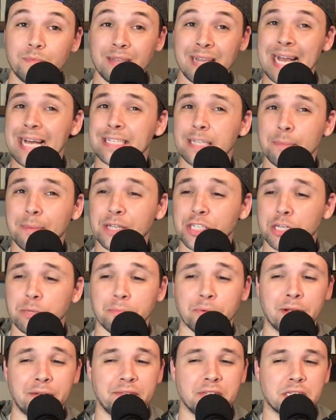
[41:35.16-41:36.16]
As I mentioned
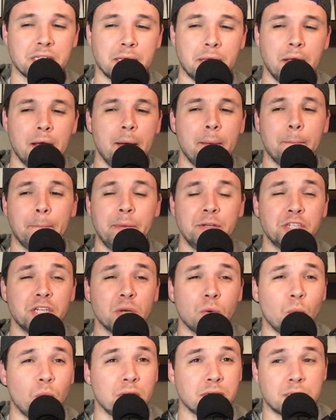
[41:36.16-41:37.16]
previously,
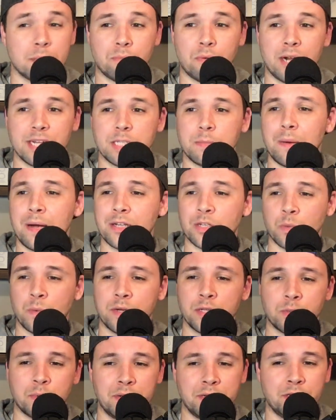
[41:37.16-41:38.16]
pitching was a bright spot in
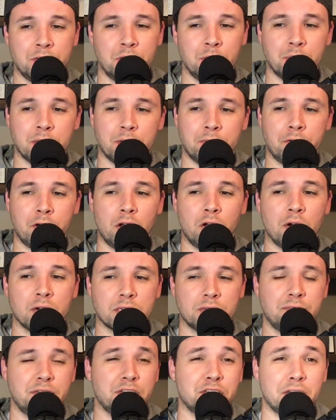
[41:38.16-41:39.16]
2022, with the Ferry
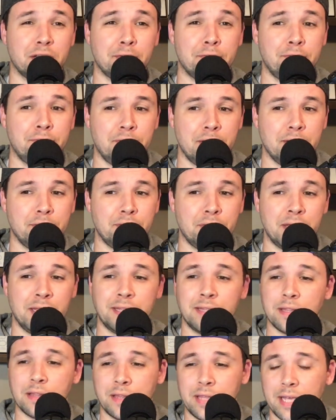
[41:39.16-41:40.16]
Hawks finishing 5th
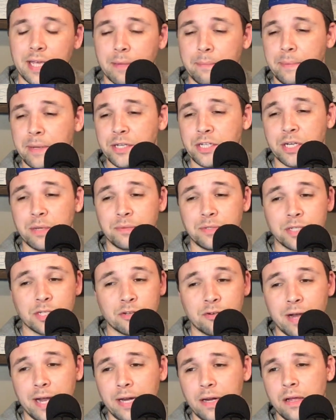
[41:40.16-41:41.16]
in the league in pitching, which is
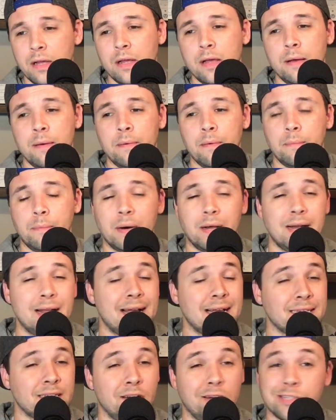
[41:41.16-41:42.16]
great. But
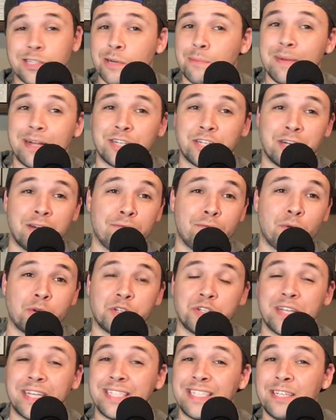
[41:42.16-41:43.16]
as I also mentioned,
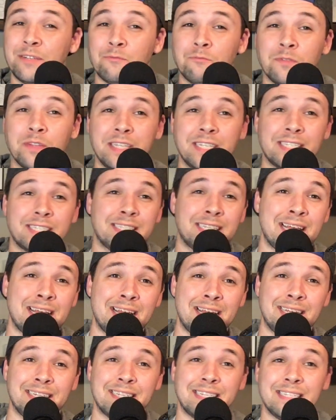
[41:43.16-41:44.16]
unfortunately, it didn't really
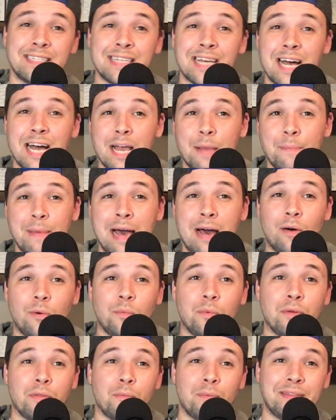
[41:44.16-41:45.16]
tend to time out
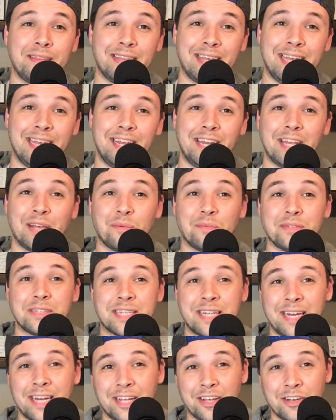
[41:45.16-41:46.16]
with when the hitting was
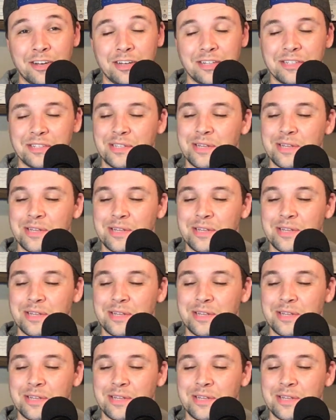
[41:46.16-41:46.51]
getting good.